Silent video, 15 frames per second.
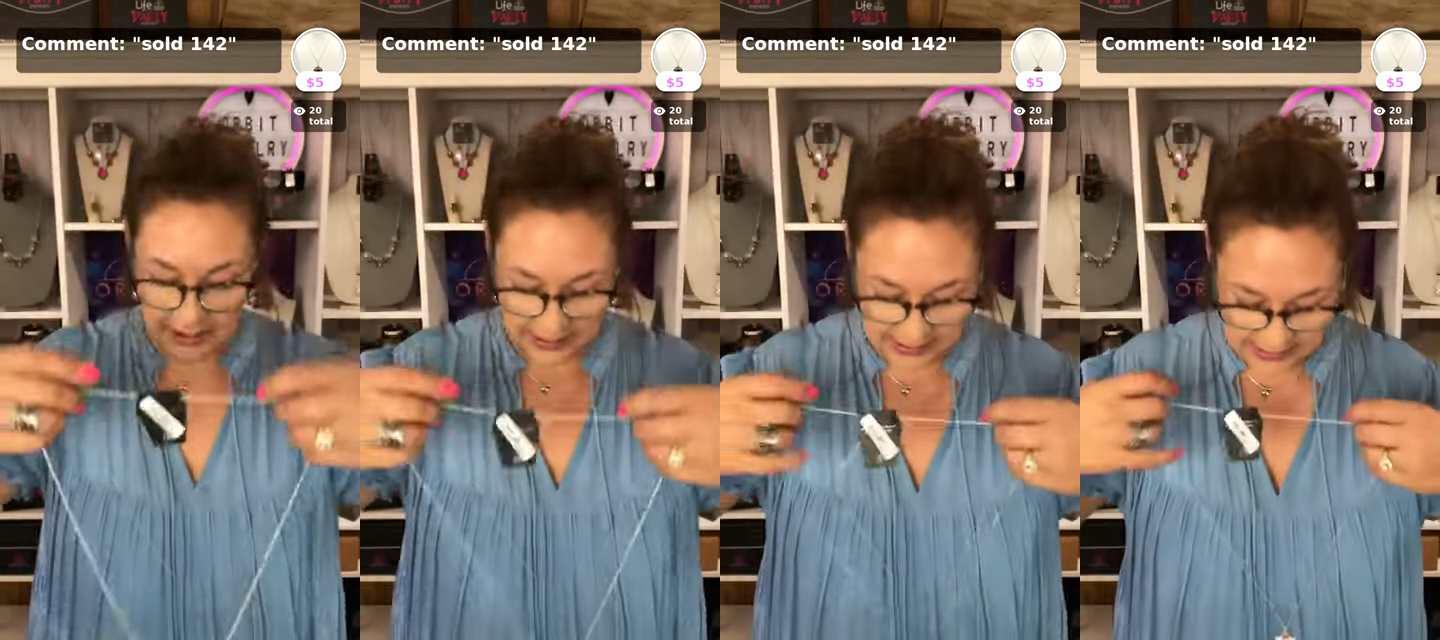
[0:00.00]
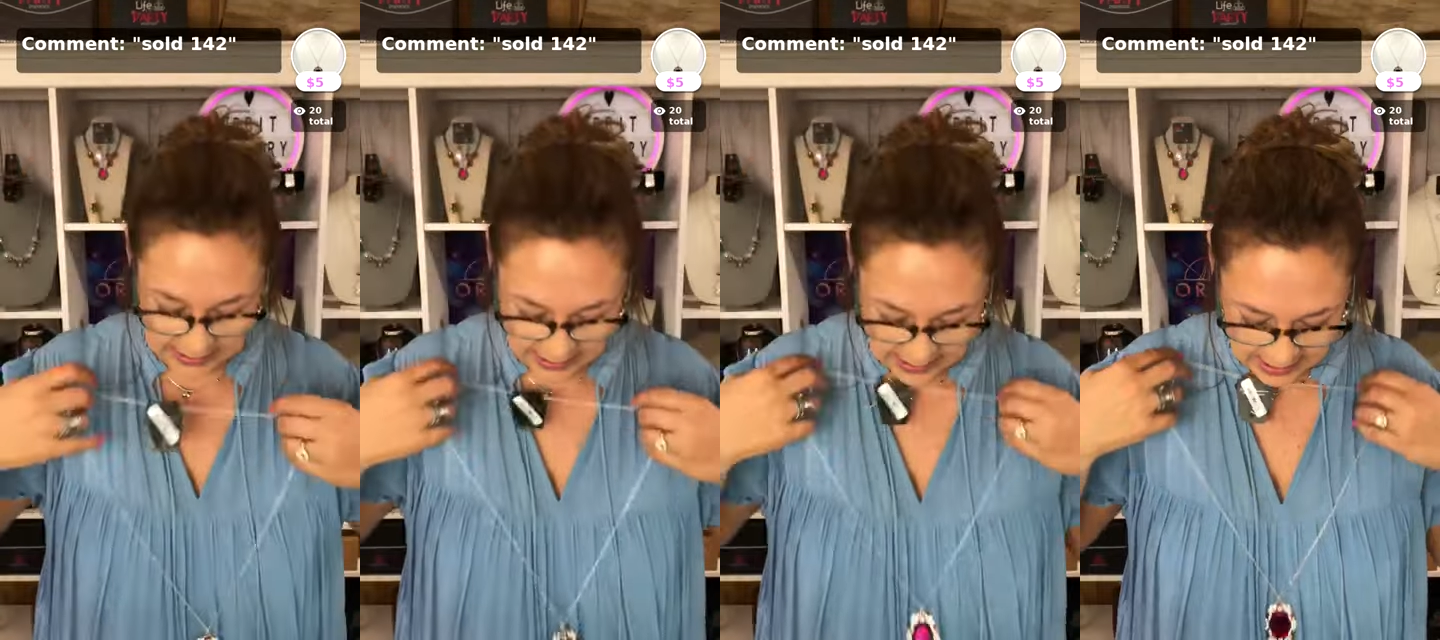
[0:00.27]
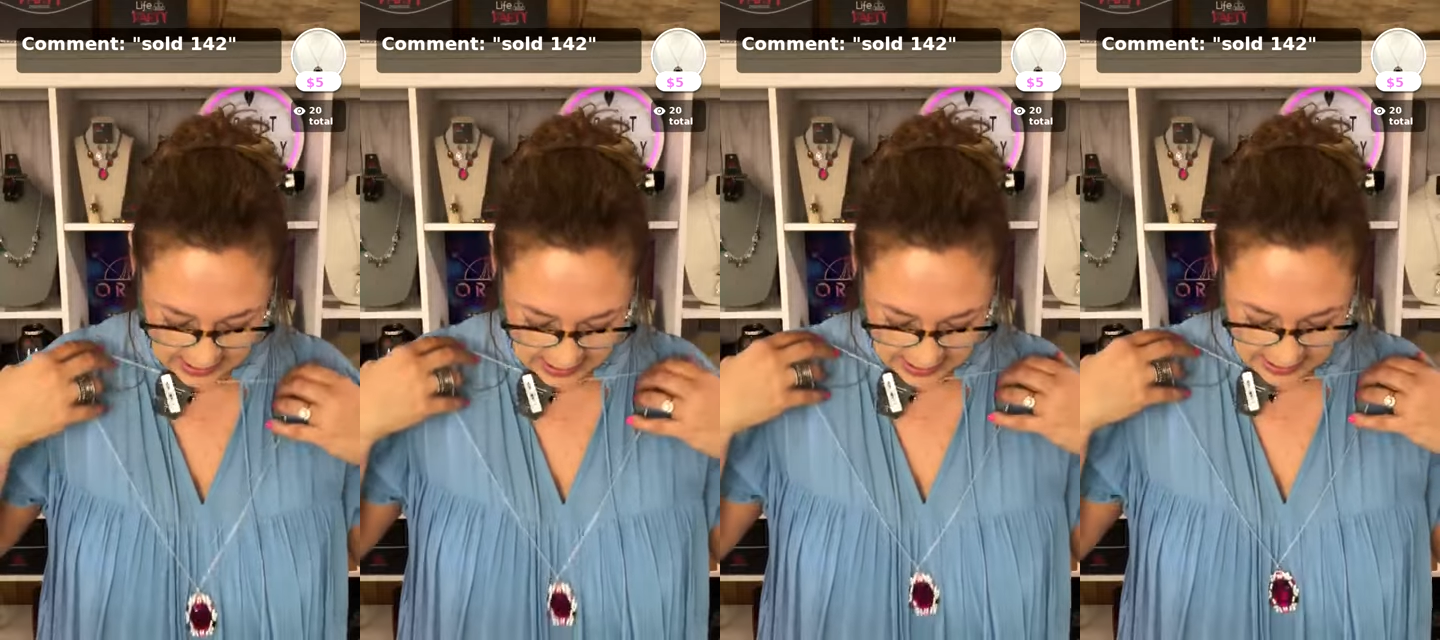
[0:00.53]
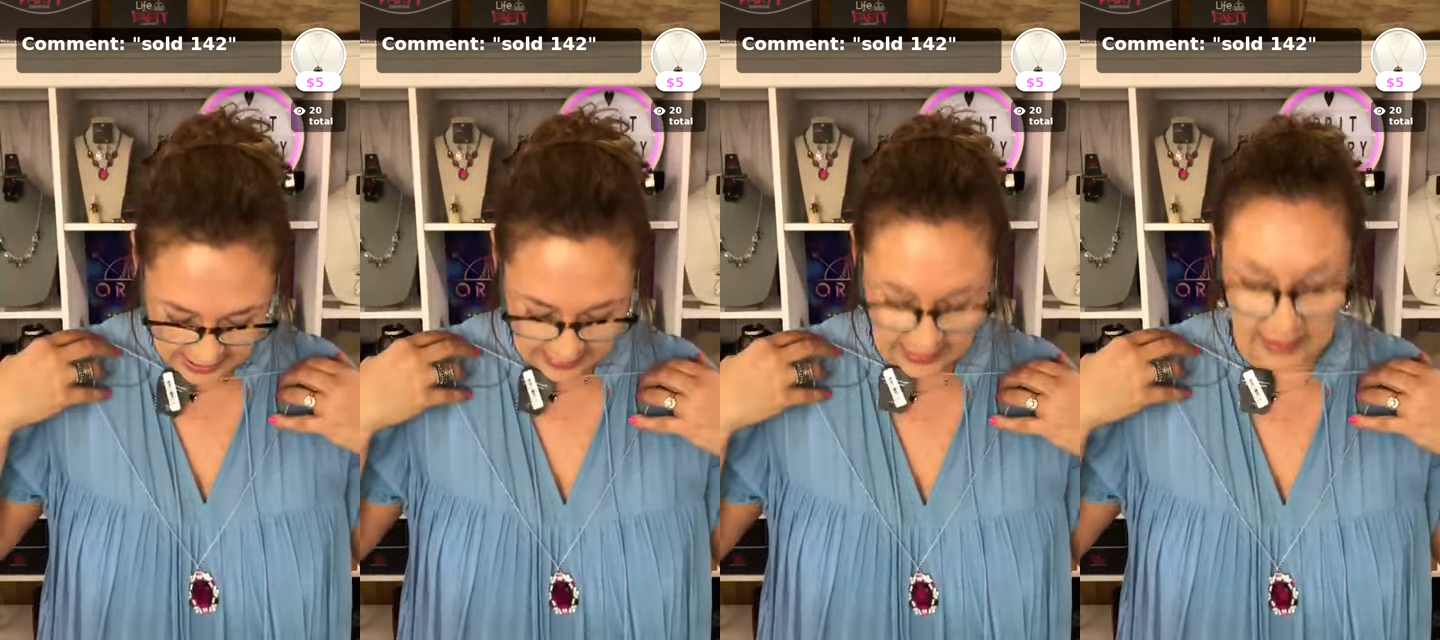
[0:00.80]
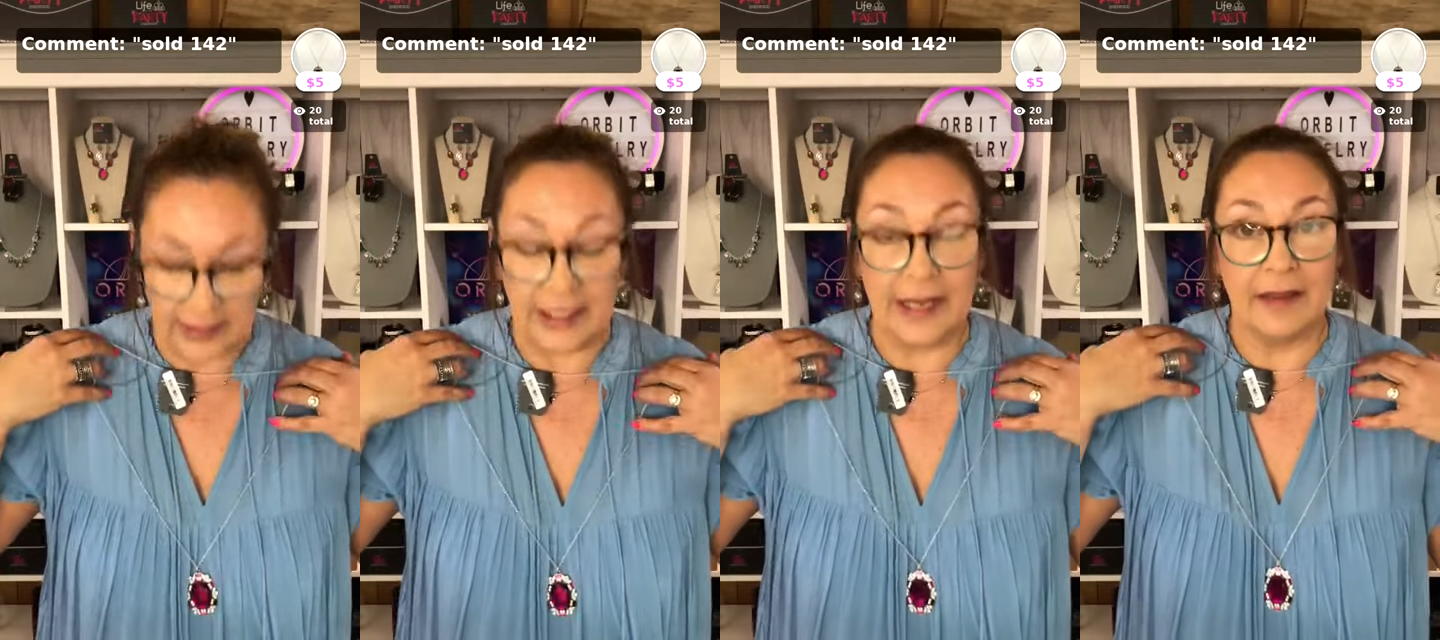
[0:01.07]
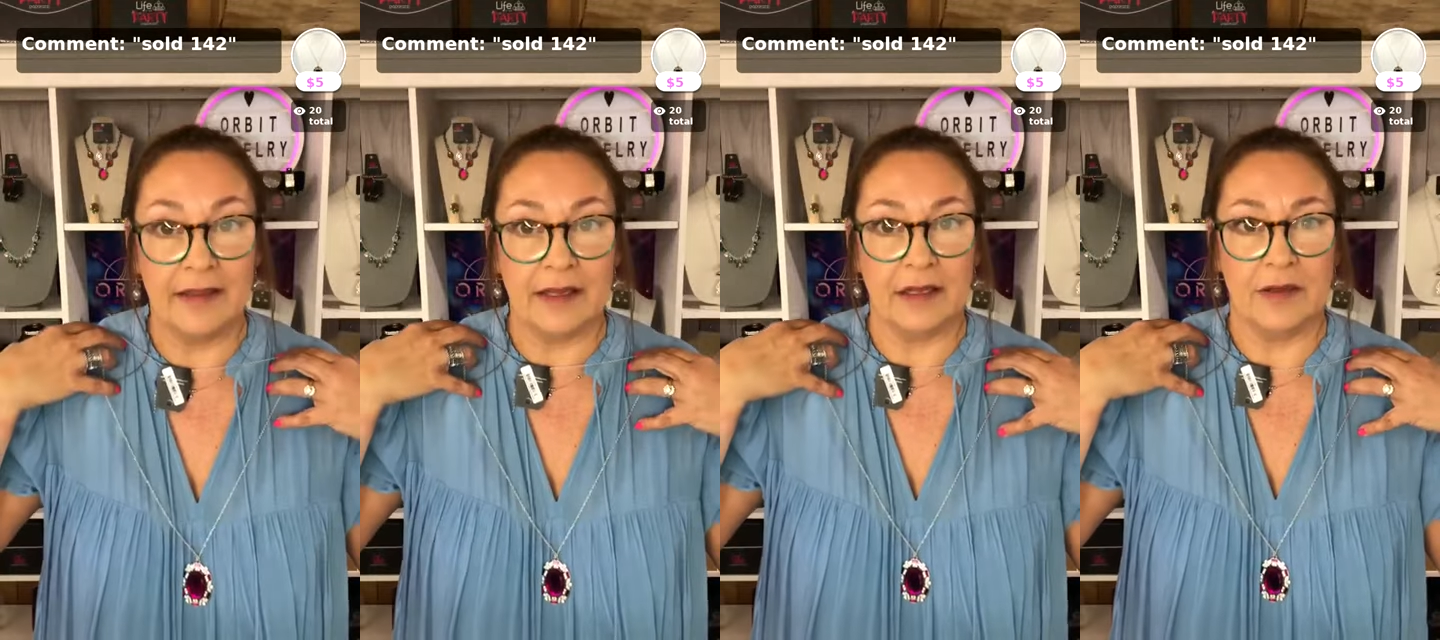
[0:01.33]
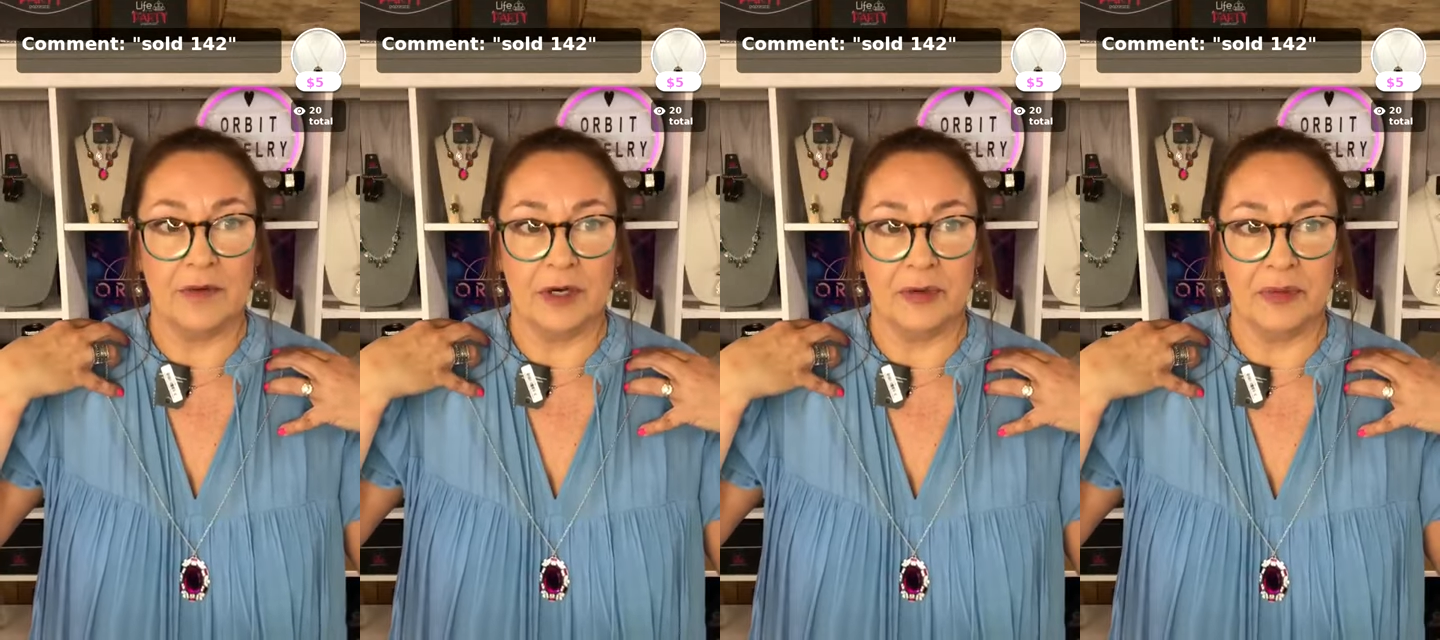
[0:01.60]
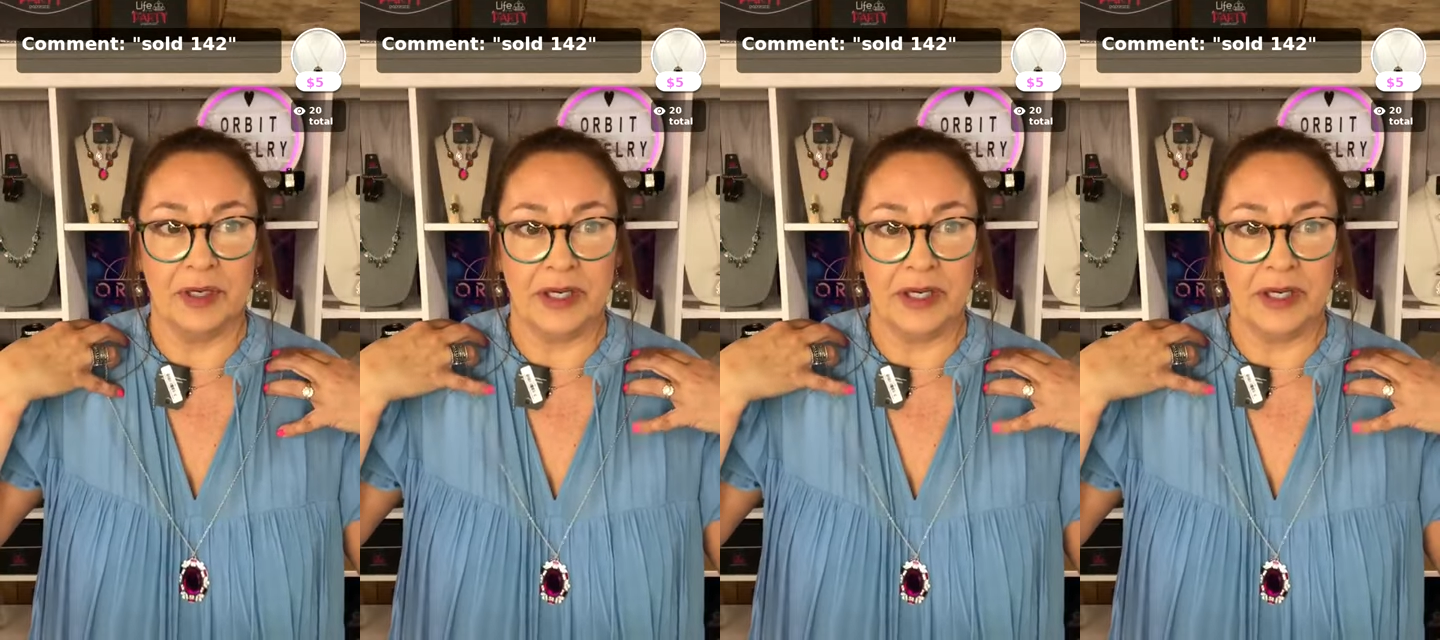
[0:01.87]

it at the length that you want to